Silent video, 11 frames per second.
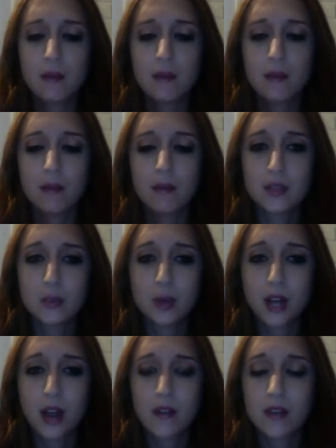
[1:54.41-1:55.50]
This one
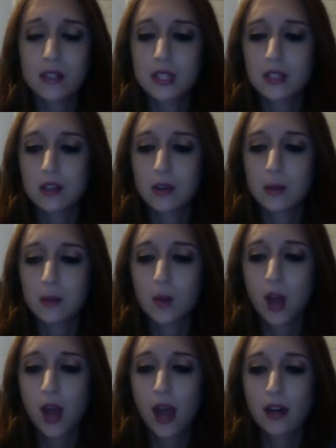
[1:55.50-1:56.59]
obviously is a little bit more
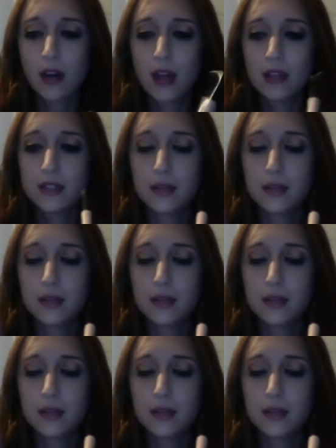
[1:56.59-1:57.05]
higher end